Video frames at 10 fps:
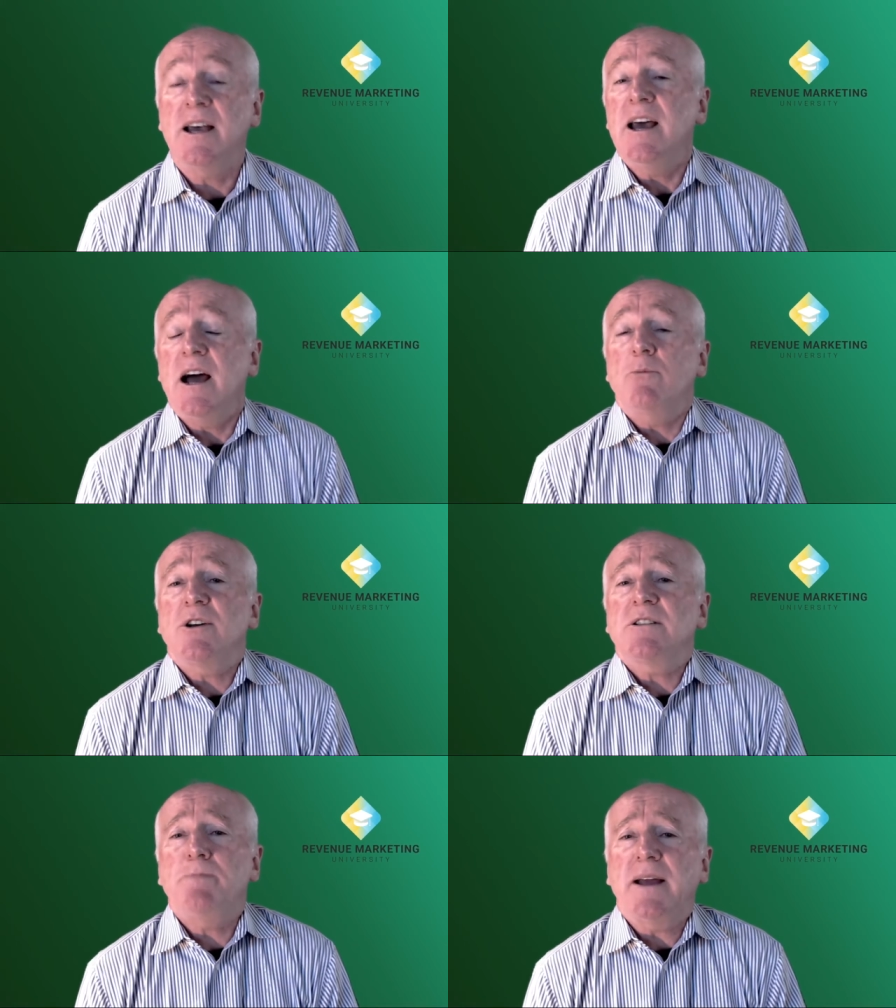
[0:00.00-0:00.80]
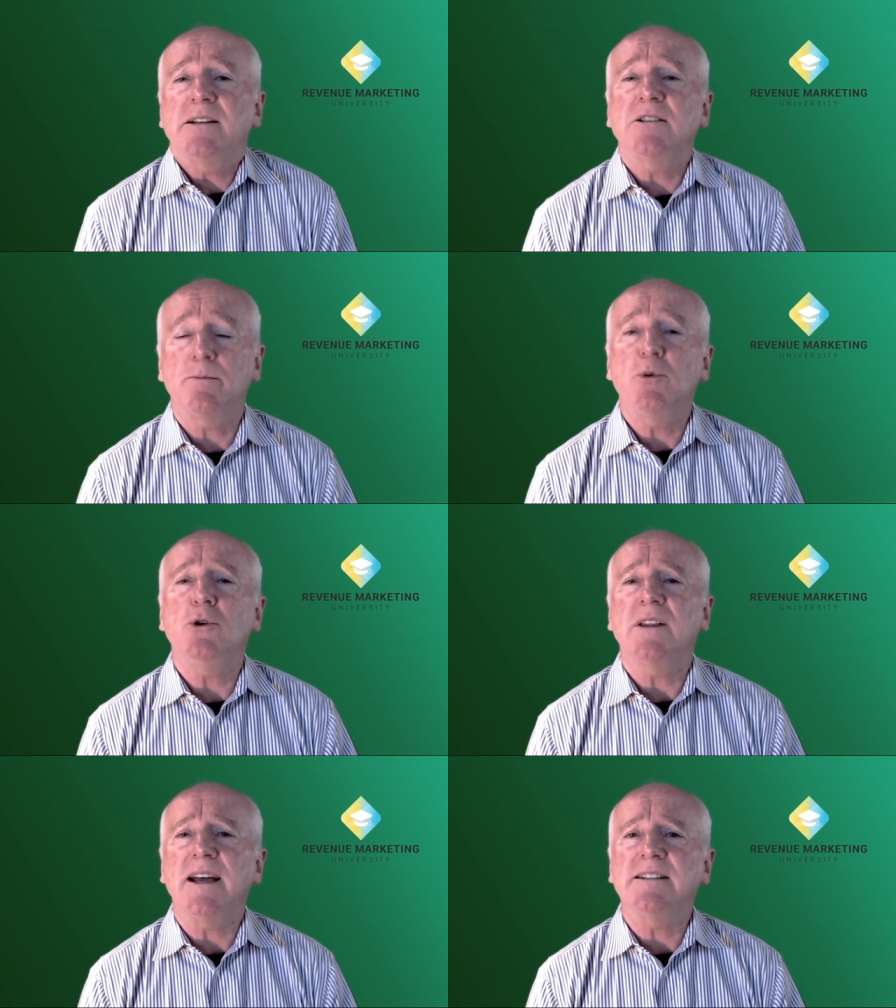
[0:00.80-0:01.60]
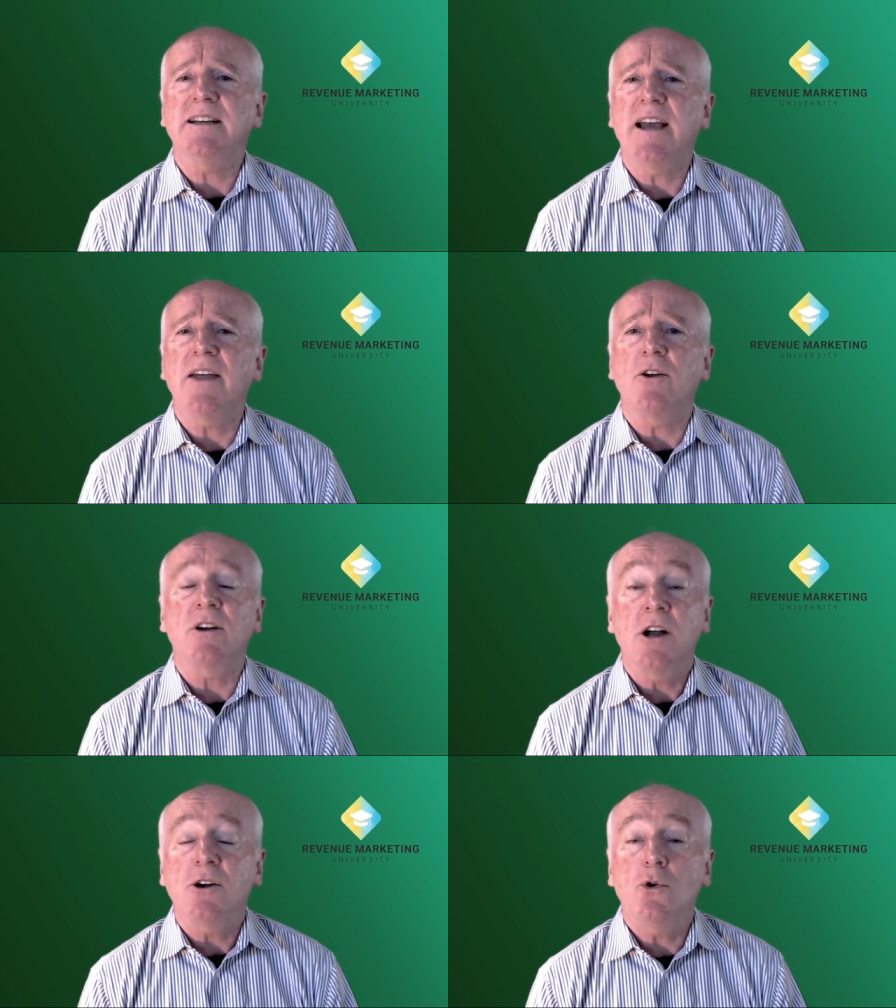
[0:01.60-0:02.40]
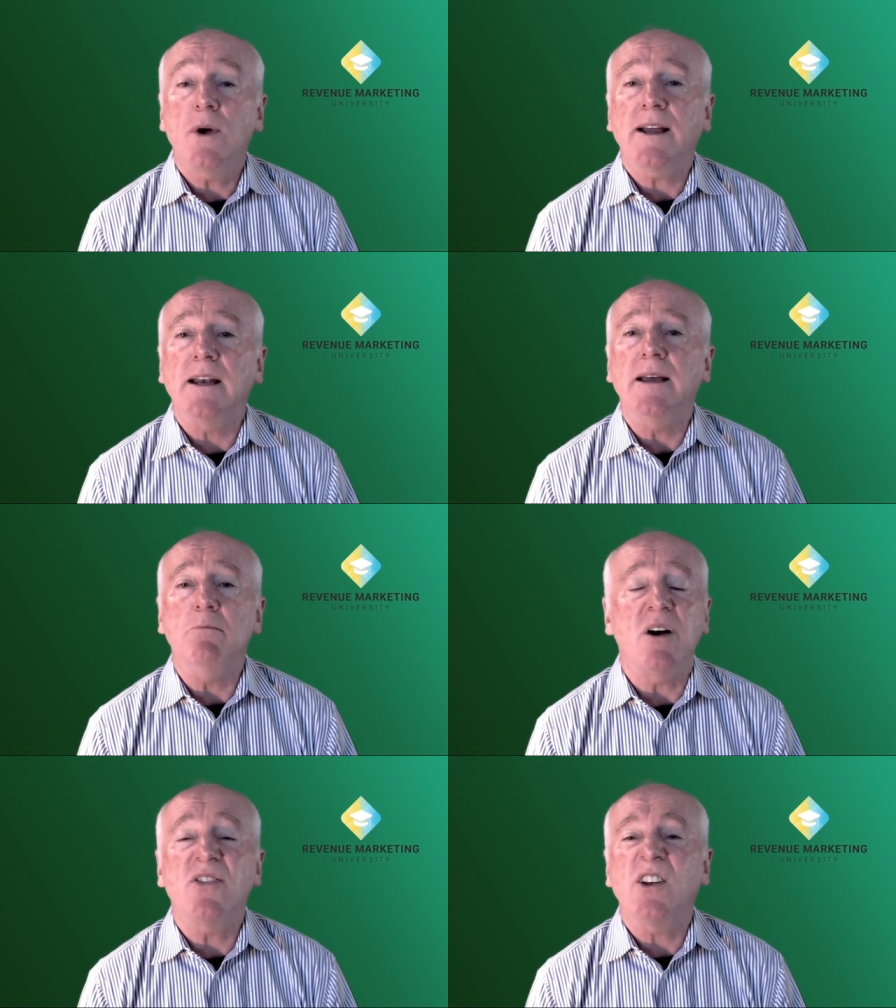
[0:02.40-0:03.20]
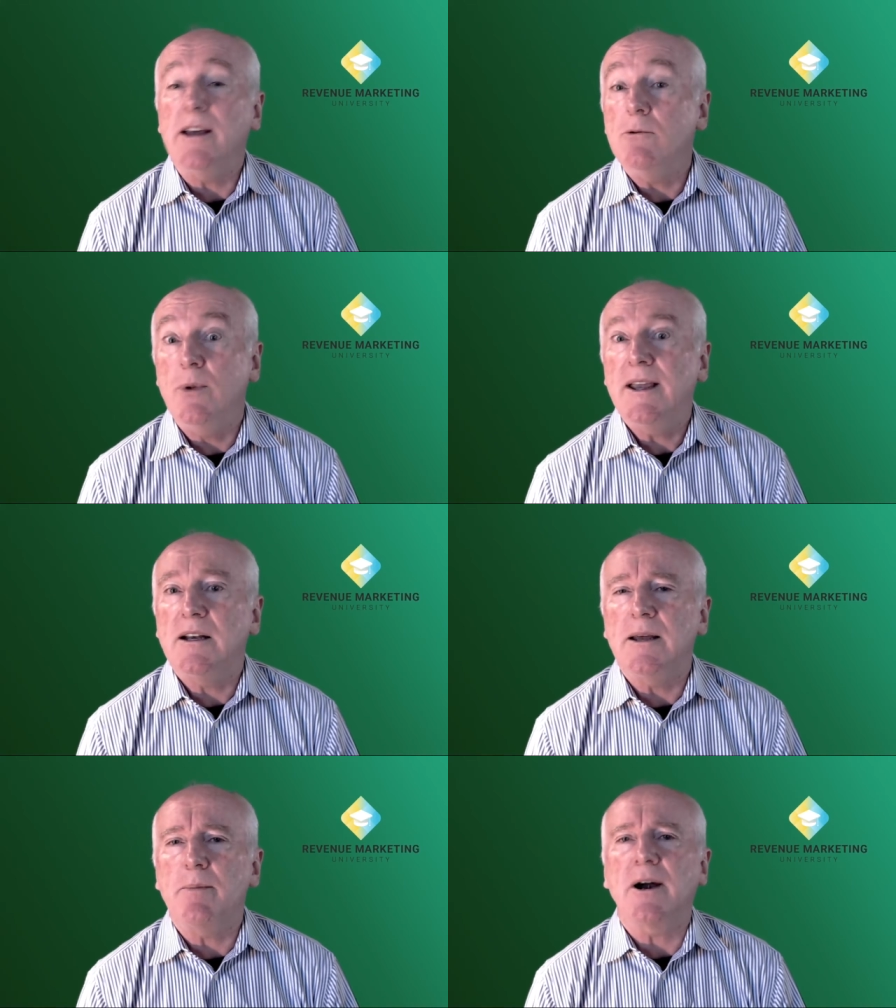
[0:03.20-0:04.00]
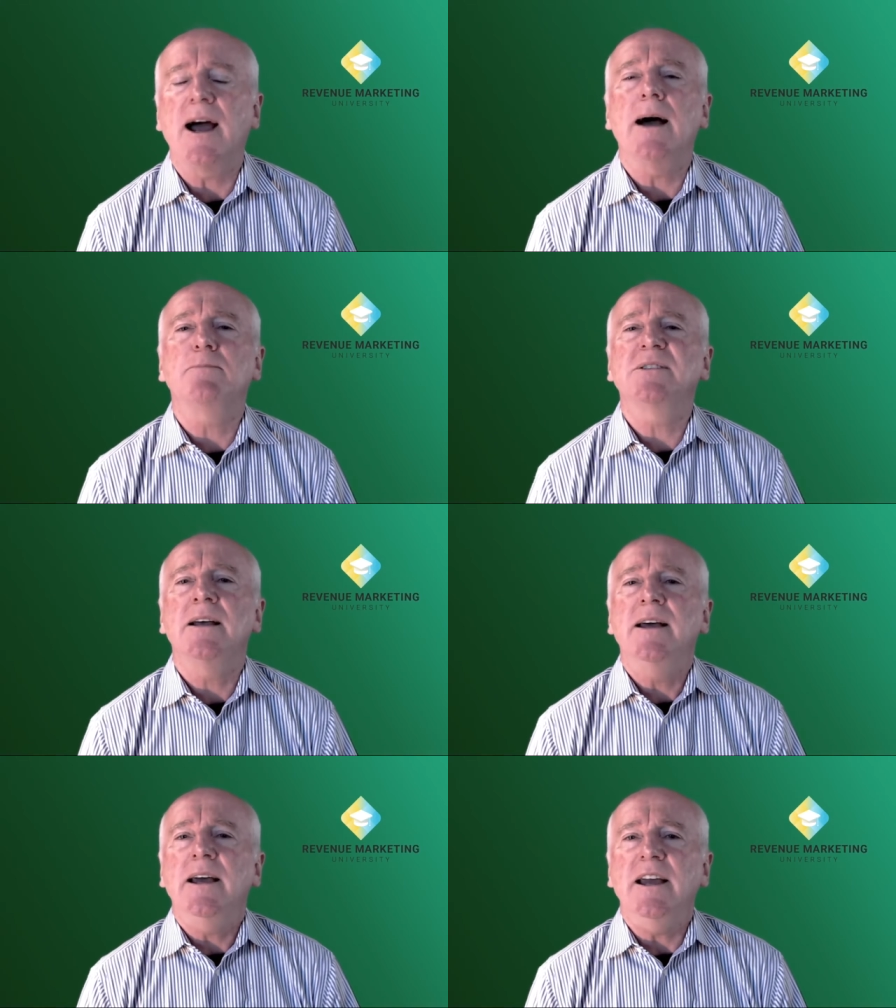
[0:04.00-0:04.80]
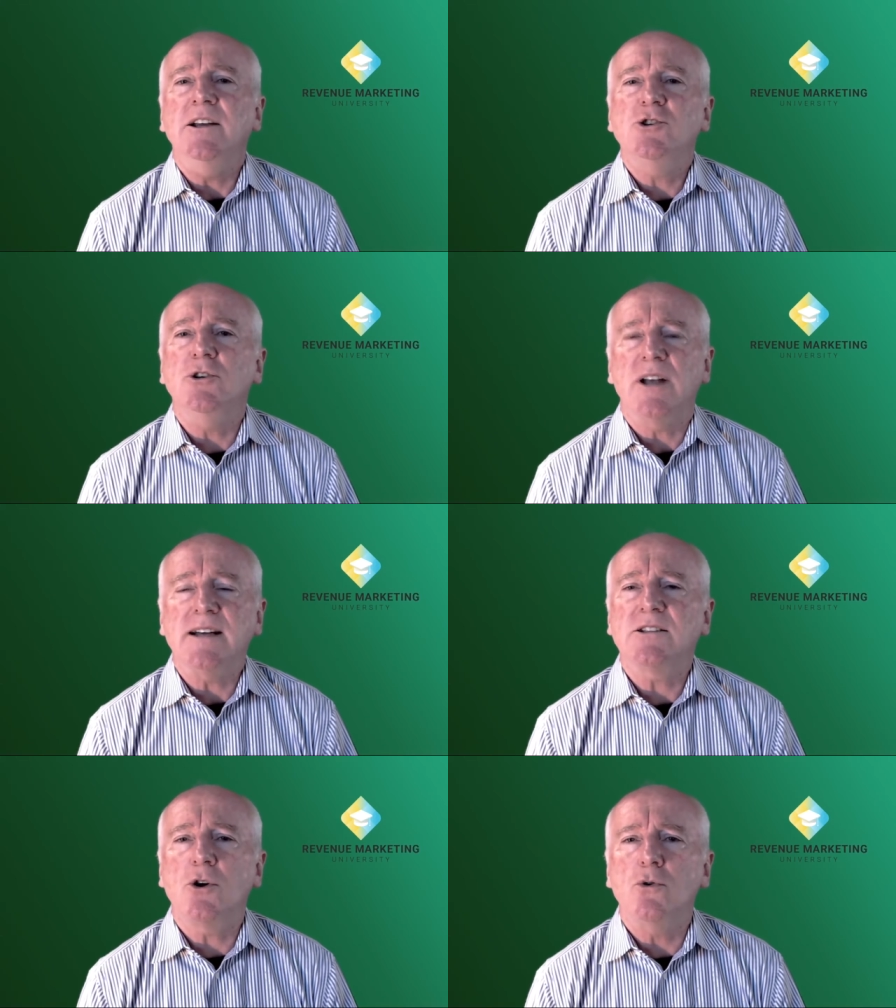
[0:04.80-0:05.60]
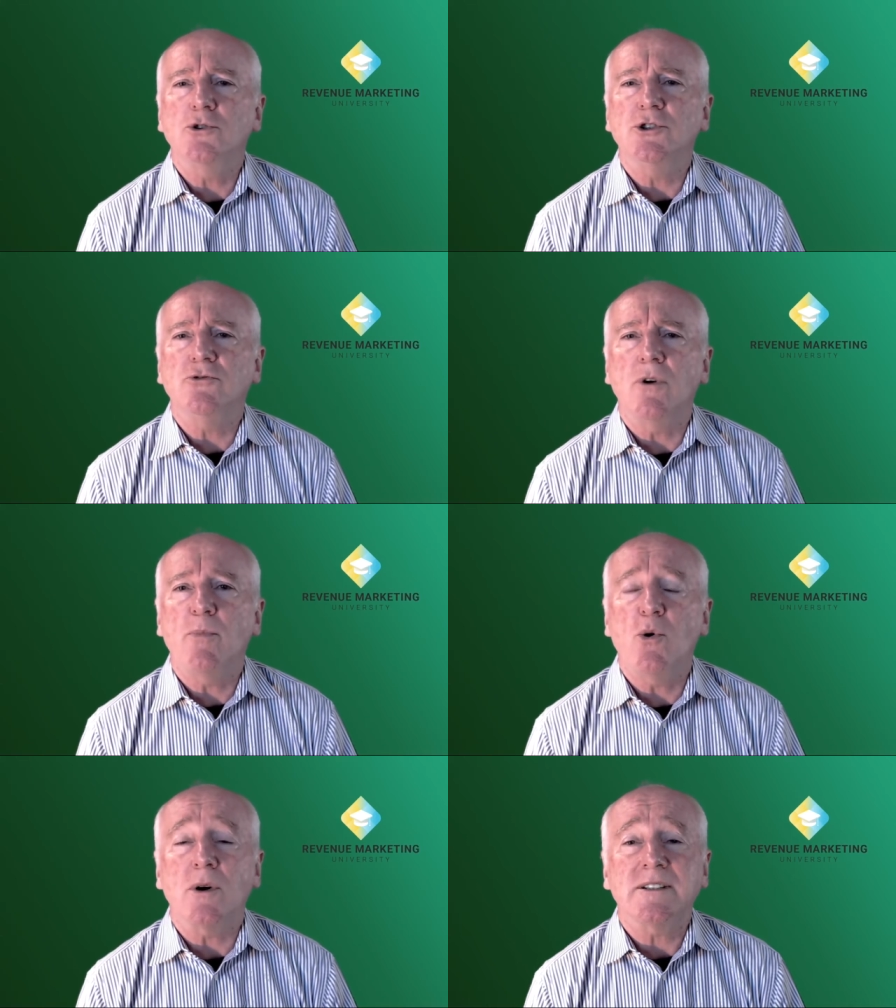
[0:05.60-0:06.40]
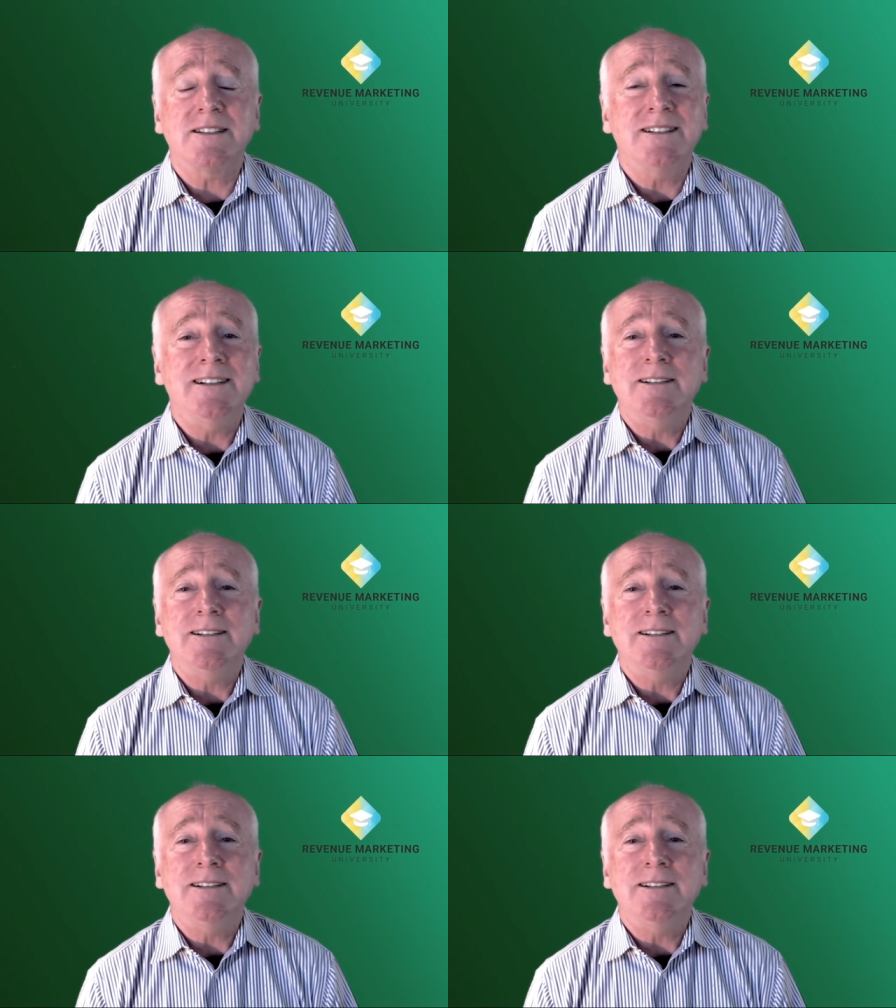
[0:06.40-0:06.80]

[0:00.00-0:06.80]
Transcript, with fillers: And we're expected to pull that together quickly, monthly, weekly perhaps, into nice cogent reports.